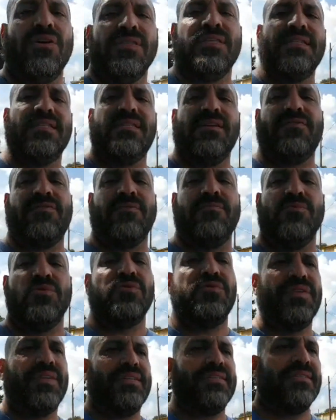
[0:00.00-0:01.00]
these different
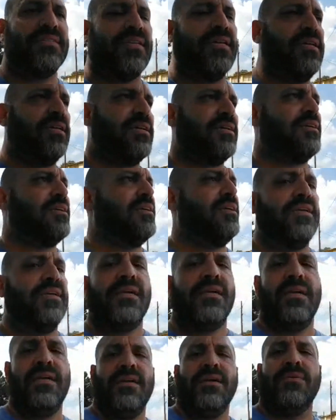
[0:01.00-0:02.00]
movies.
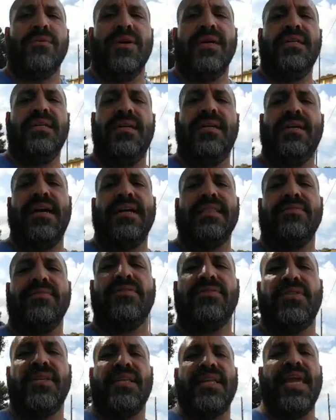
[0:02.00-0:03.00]
What? I'd love to
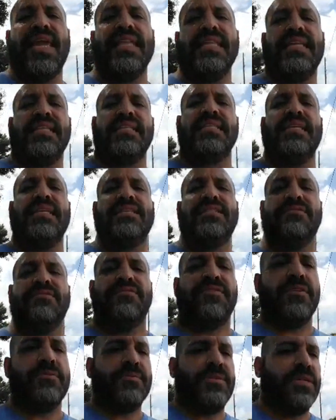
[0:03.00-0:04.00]
see an Alien Legion
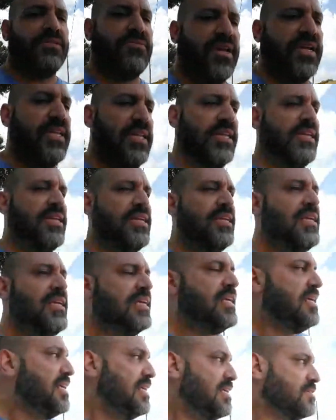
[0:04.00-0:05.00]
film done right.
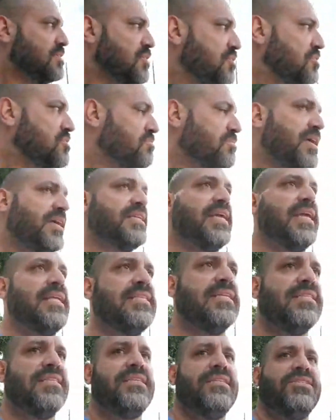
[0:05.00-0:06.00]
Dude, man,
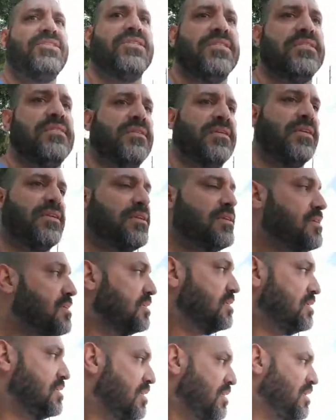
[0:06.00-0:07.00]
Alien Legion.
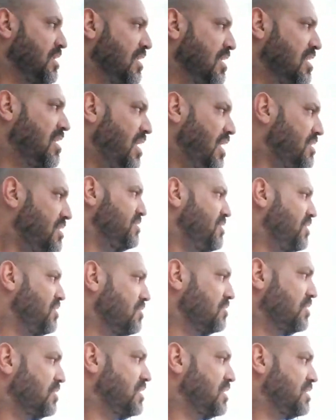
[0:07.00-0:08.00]
I don't
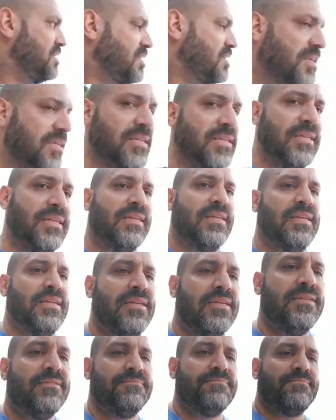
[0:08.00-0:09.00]
know
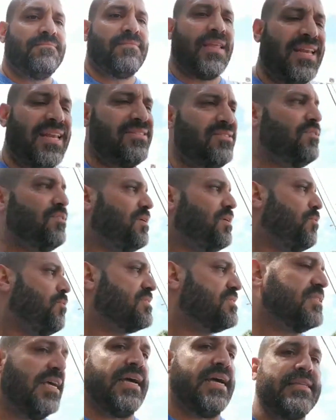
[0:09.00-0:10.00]
if I
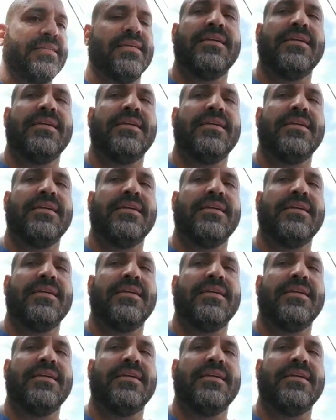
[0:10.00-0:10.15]
want that.